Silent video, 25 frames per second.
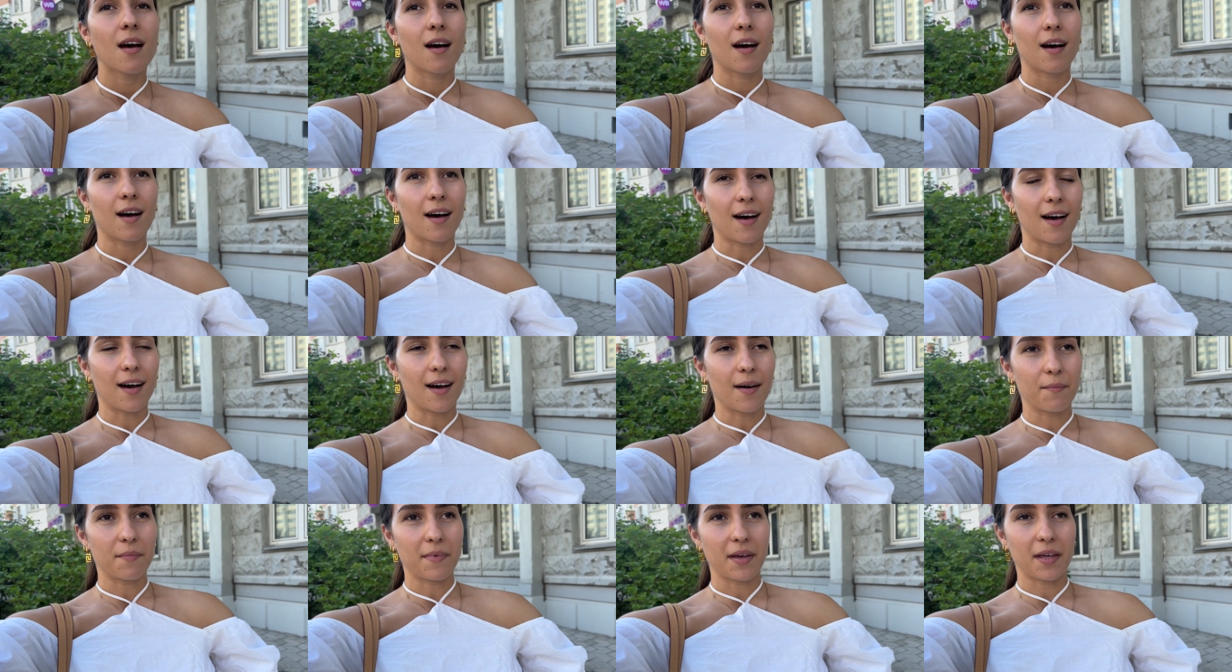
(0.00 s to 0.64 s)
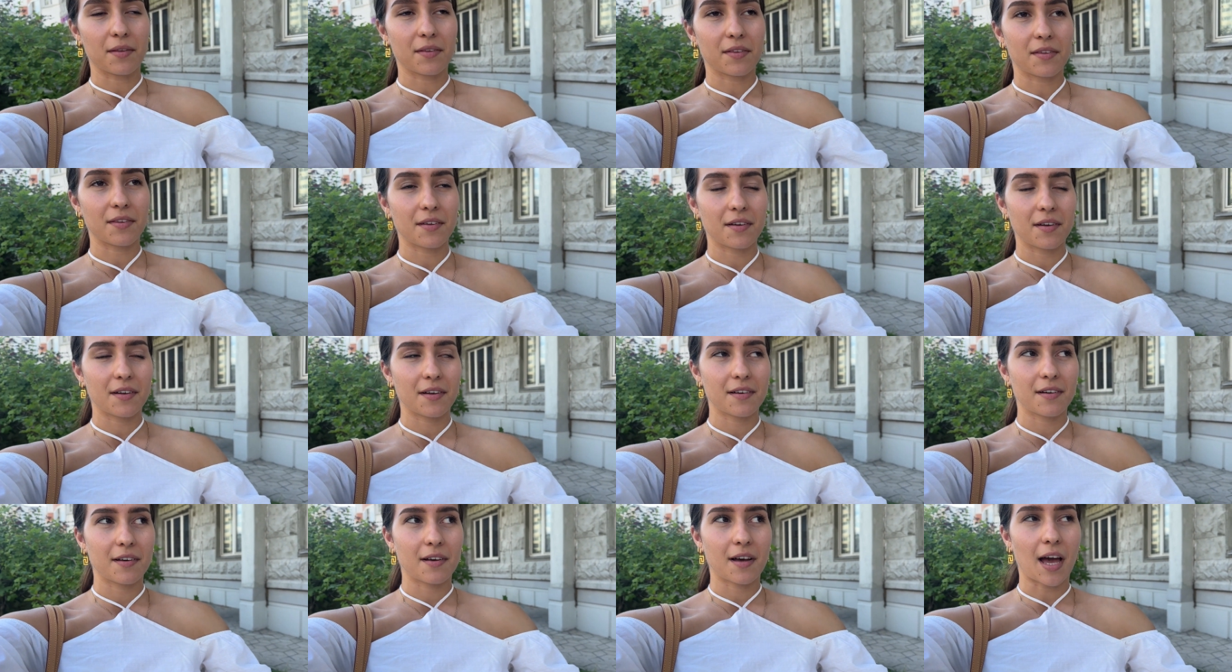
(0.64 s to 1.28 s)
um, and
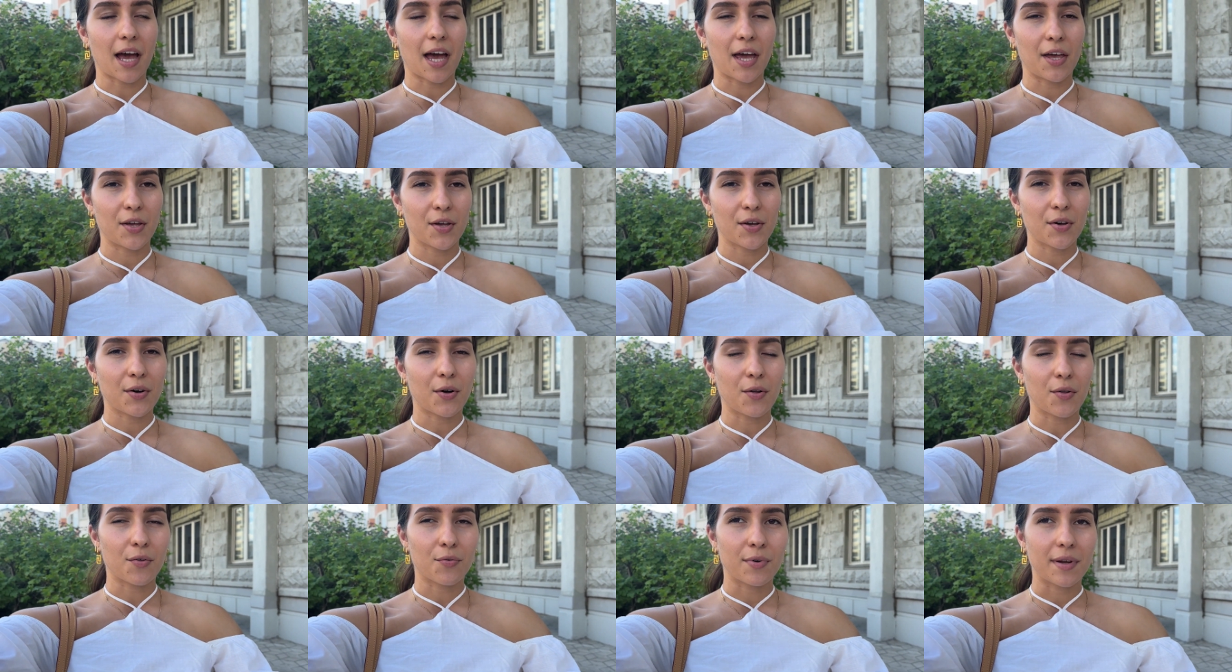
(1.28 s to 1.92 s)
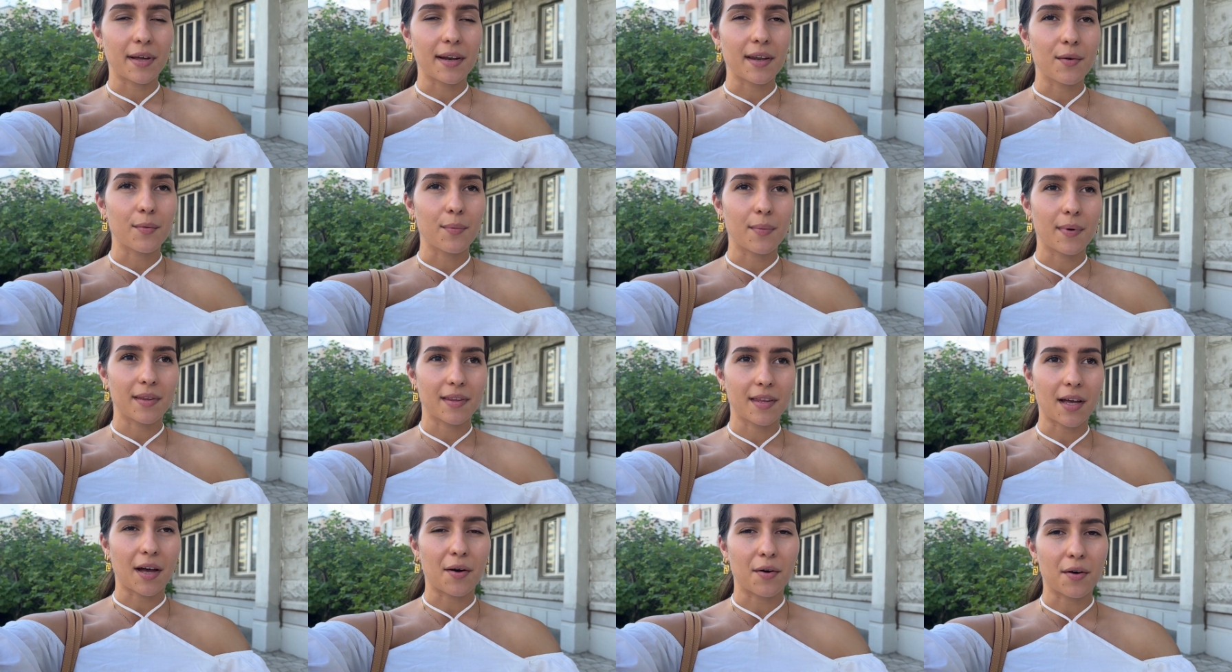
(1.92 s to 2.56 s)
I already
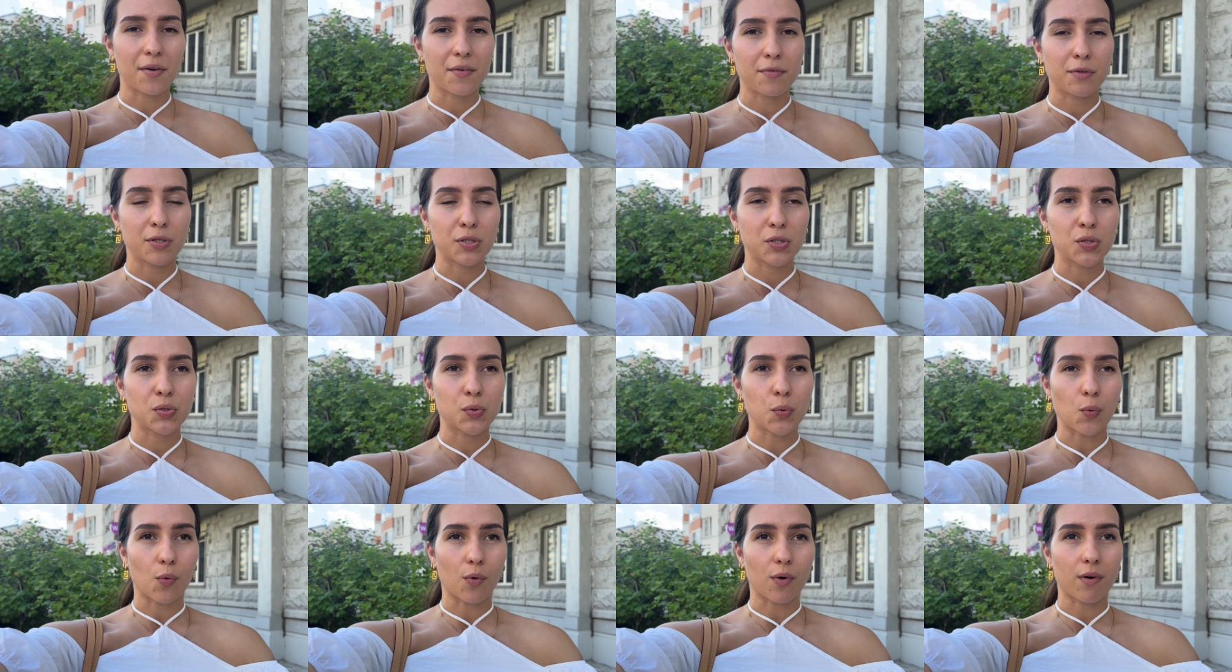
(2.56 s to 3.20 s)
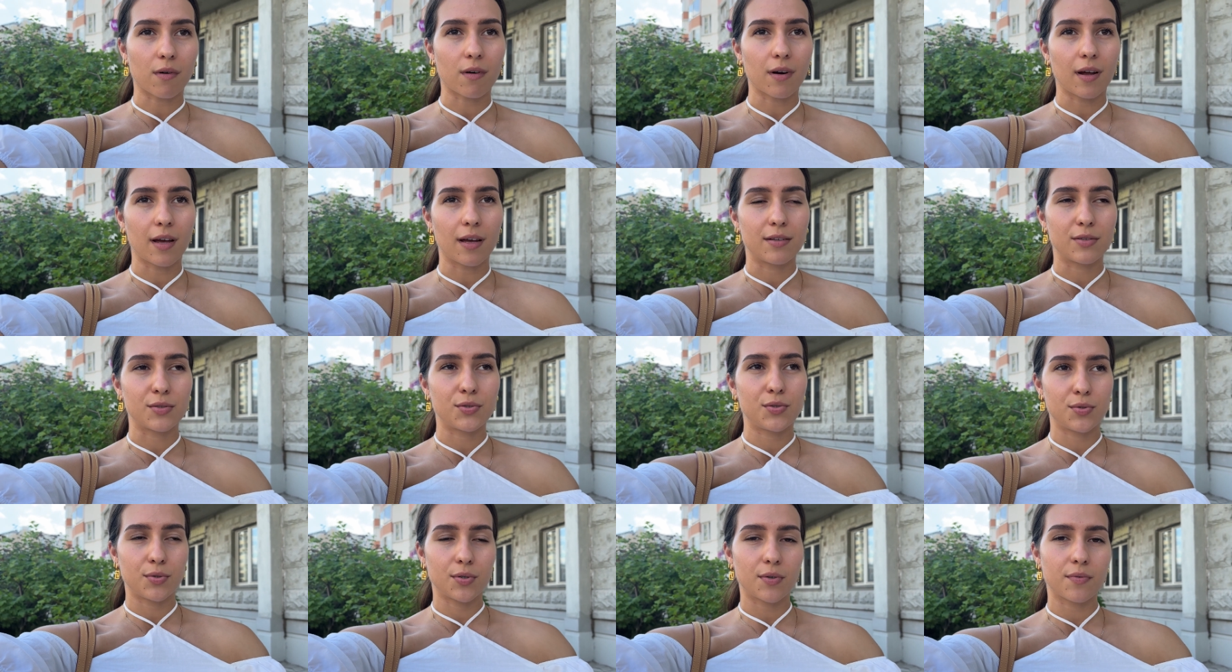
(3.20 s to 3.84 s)
went out of the store
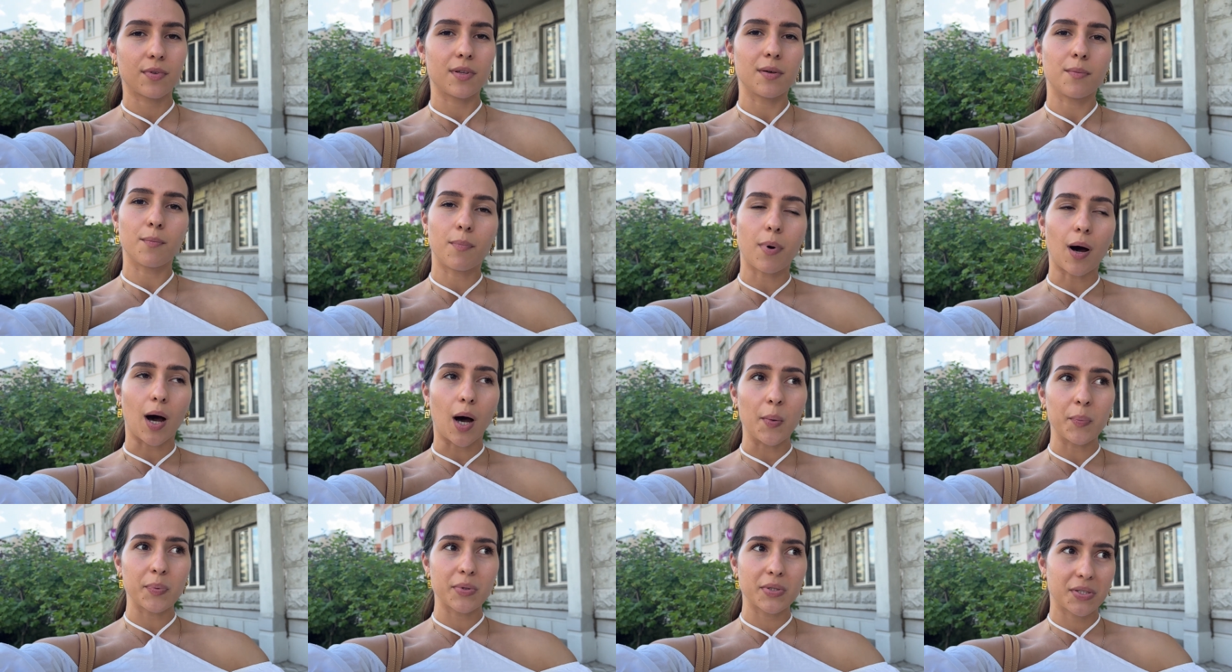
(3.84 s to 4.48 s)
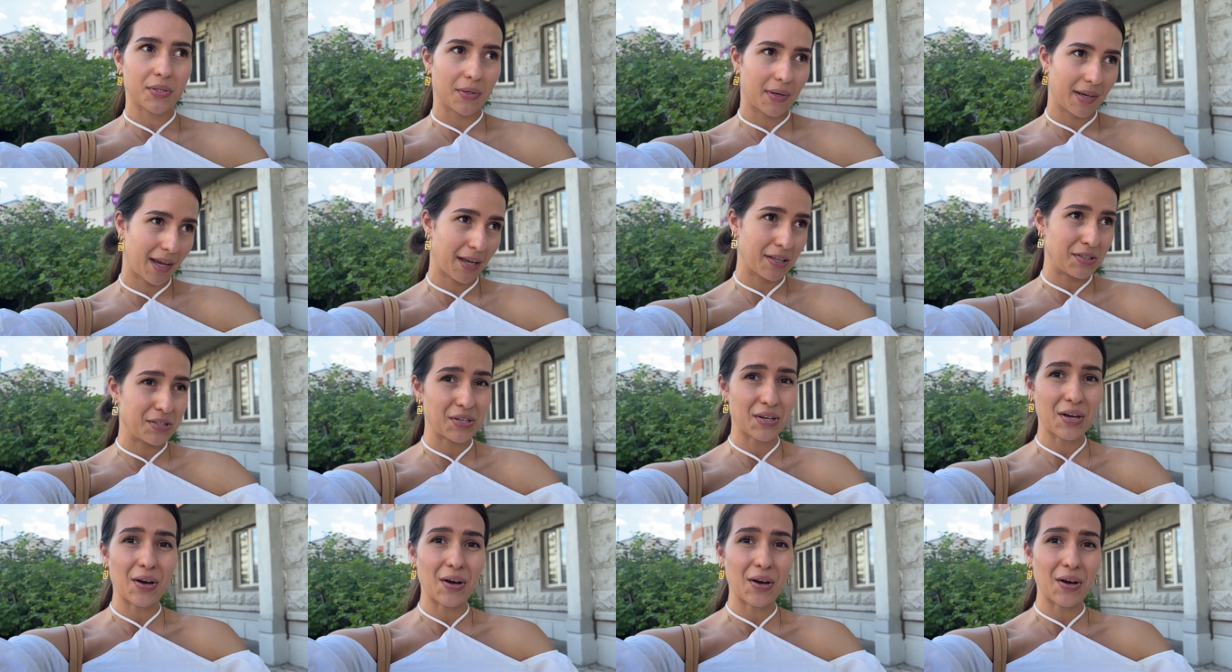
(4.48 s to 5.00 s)
and two of them popped so I had to